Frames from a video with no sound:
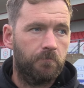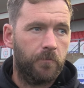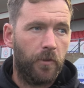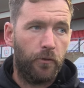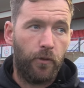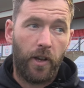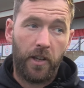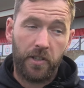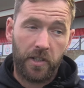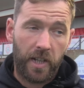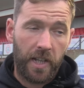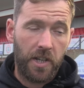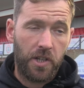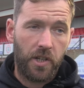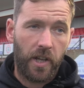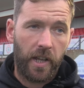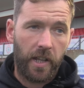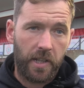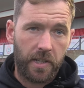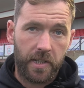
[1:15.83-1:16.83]
First clean
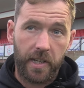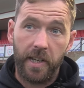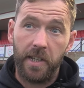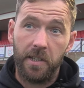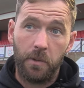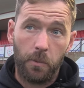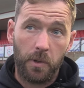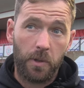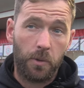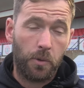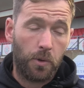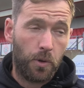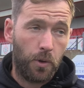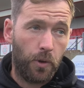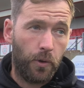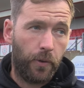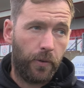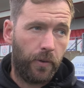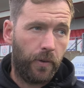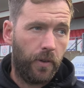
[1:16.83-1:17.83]
sheet of the season, which was
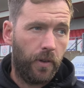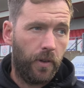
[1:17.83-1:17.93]
good.